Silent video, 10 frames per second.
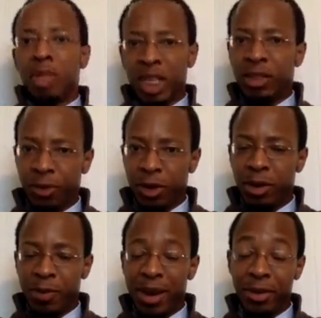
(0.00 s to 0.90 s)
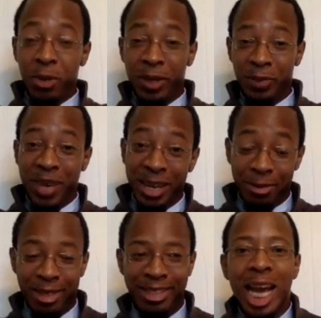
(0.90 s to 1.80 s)
just for my viewers'
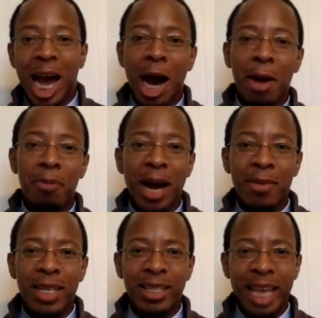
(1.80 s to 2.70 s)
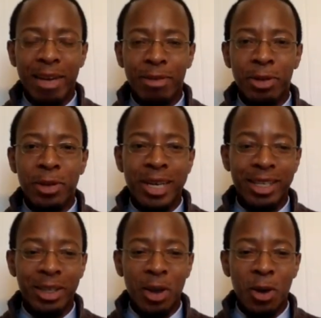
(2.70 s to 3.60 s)
benefit, I met Zach a few years
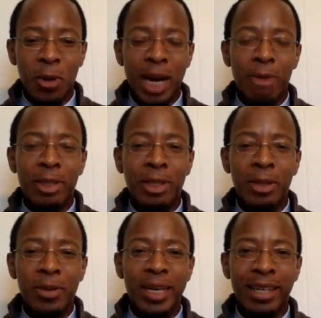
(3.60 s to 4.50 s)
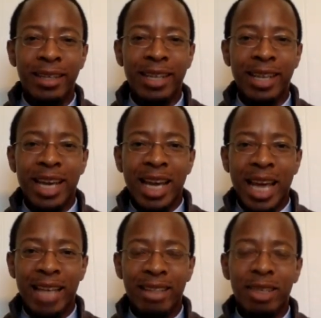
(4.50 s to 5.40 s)
ago when I was doing
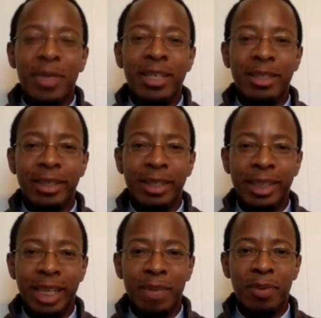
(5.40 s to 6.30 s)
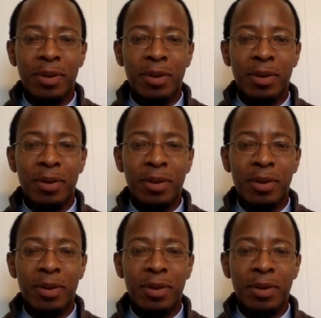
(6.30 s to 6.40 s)
a summer internship